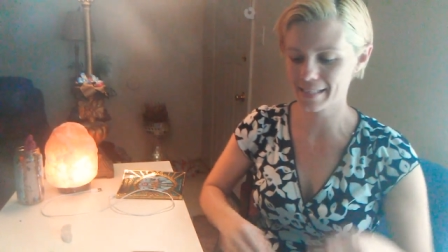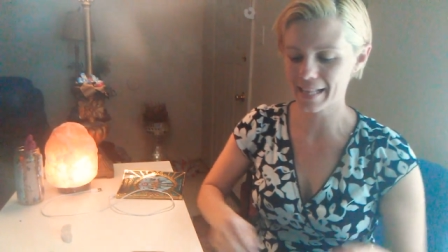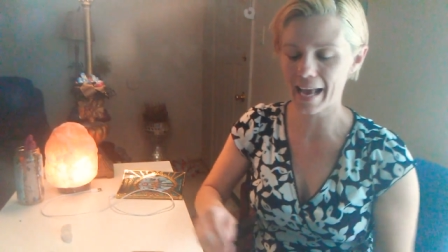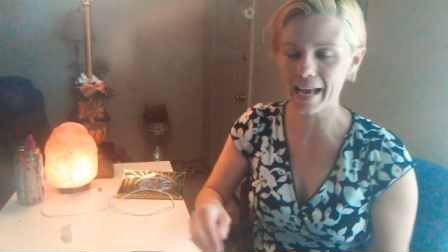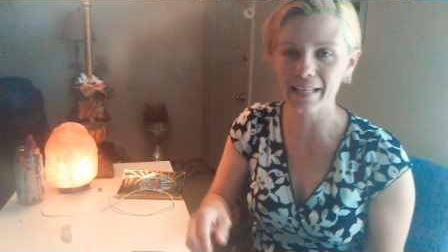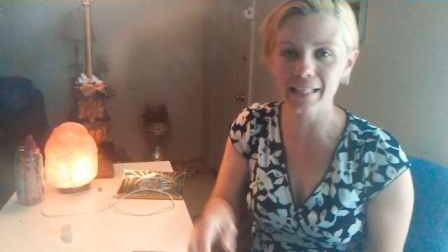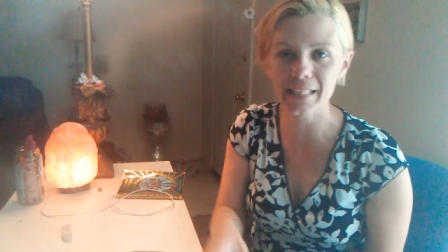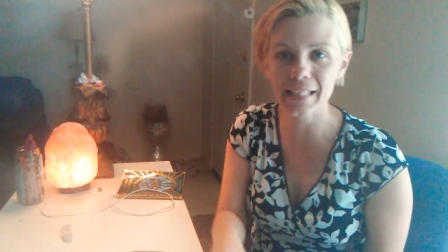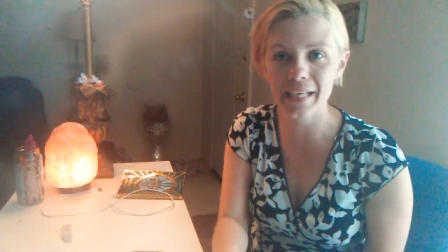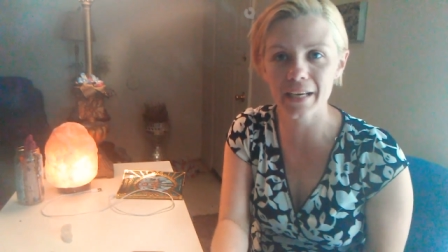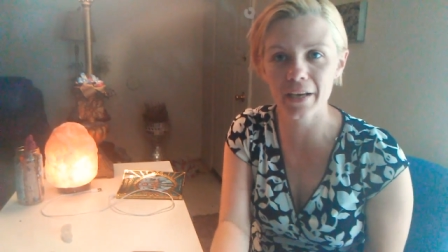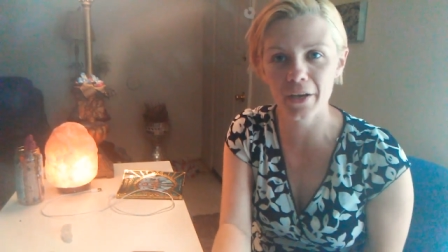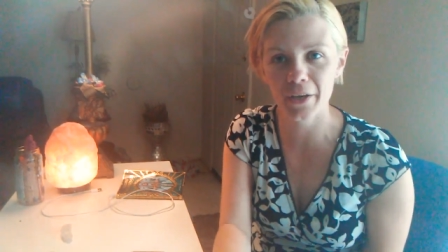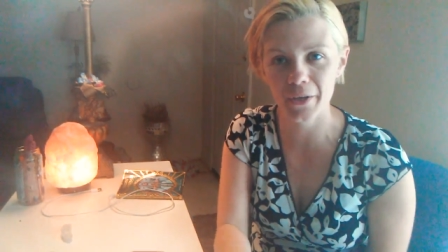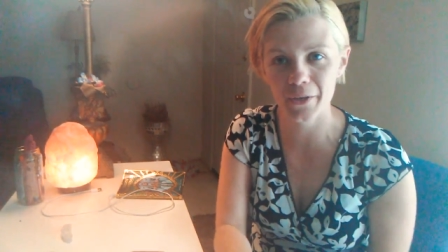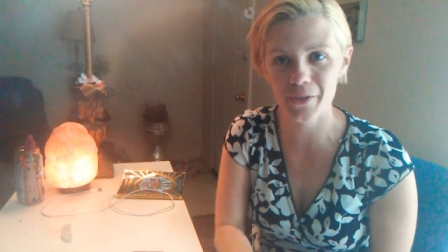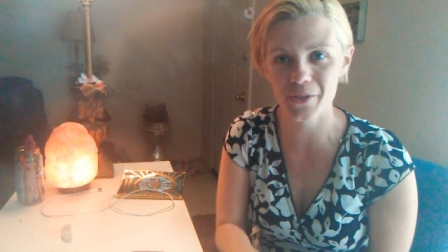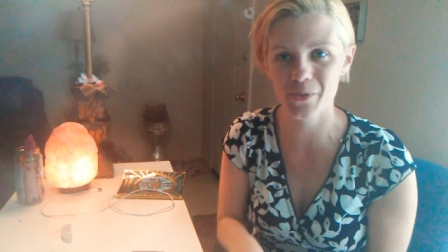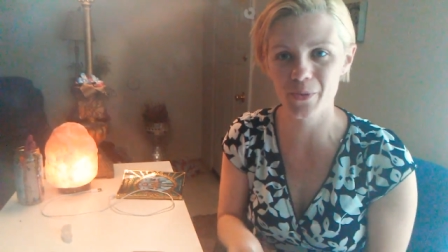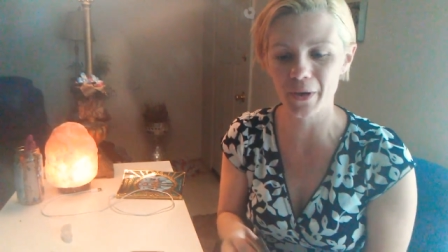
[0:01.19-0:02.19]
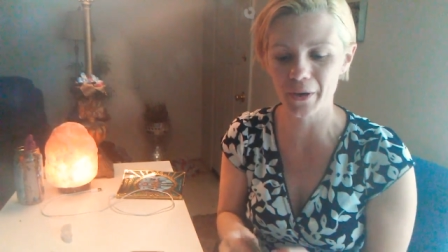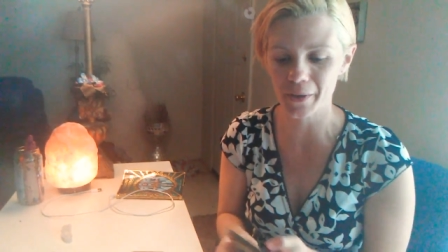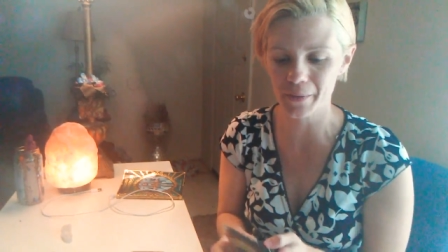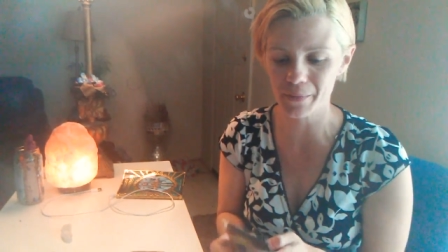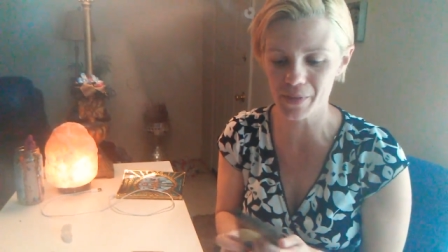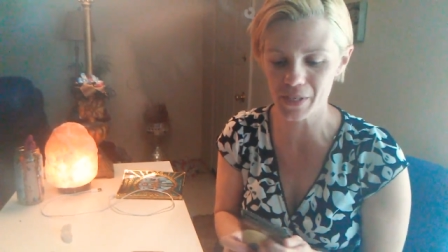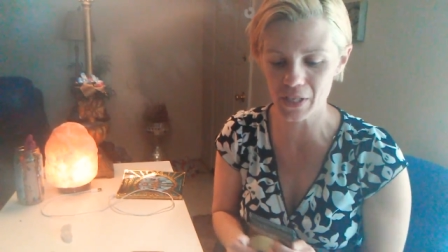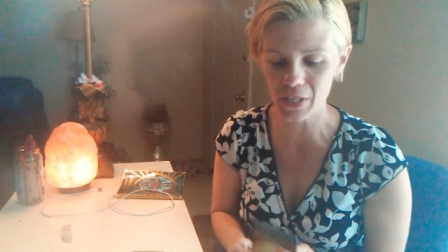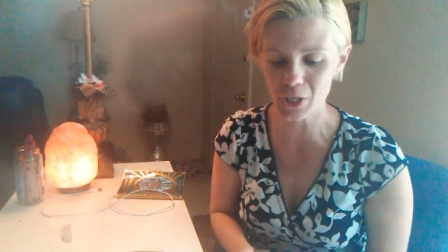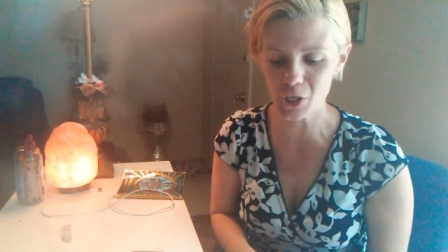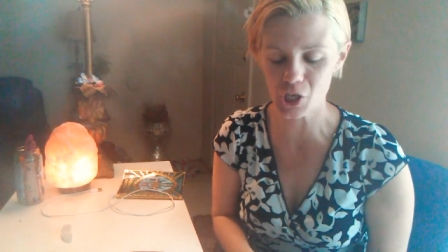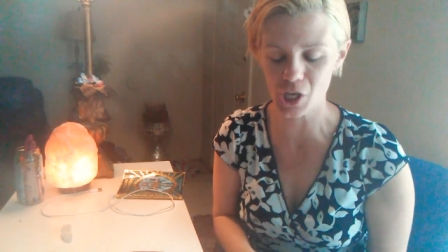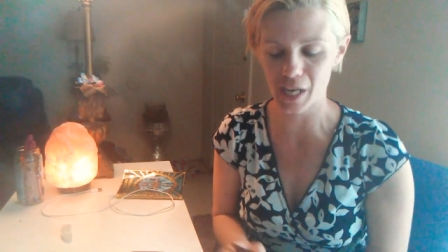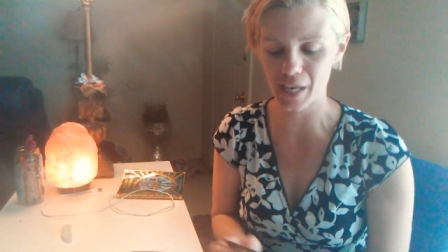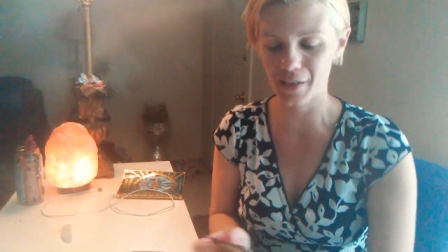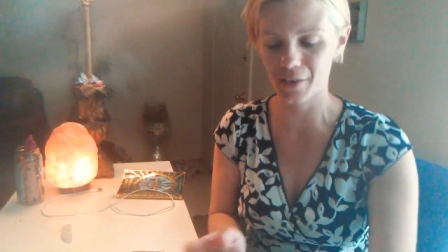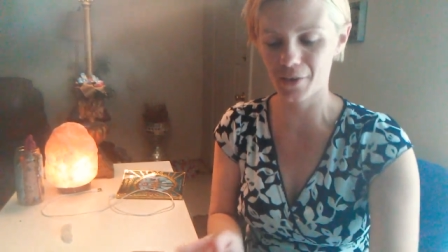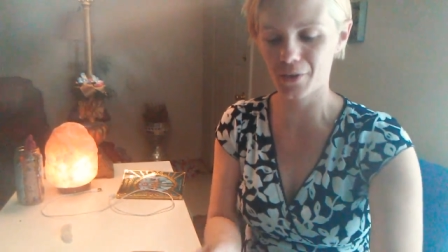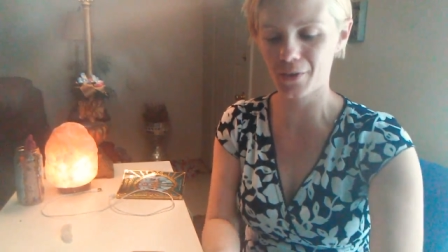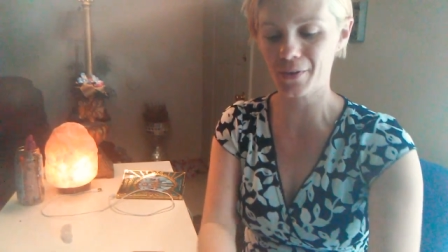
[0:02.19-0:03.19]
Hi Leos! Welcome to the
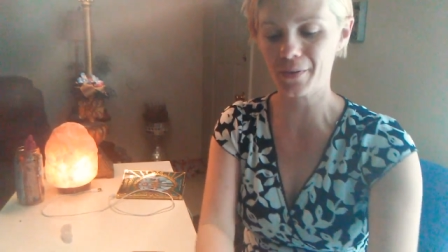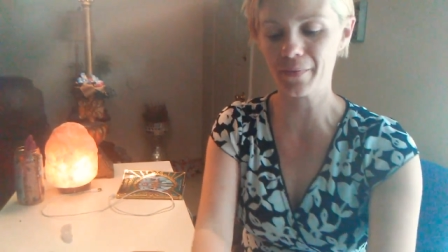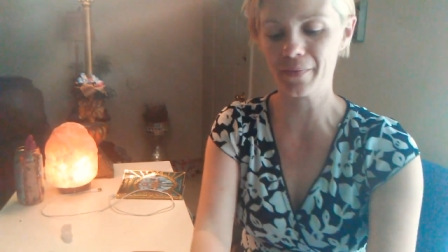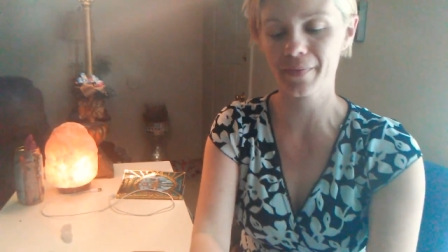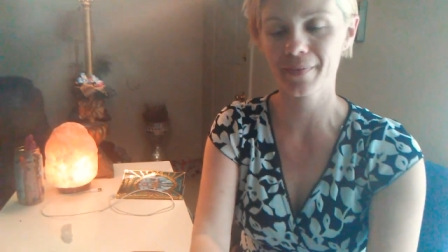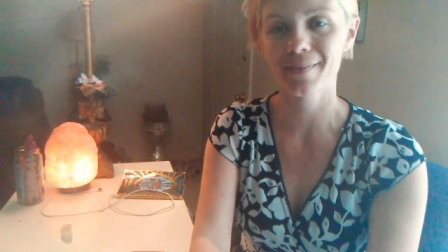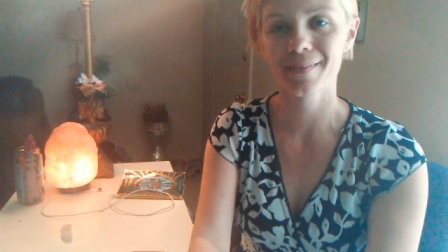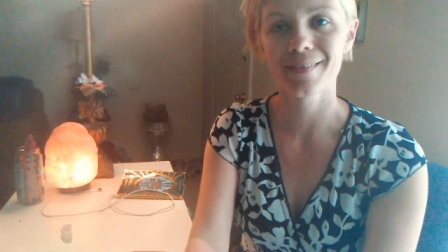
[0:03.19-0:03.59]
channel.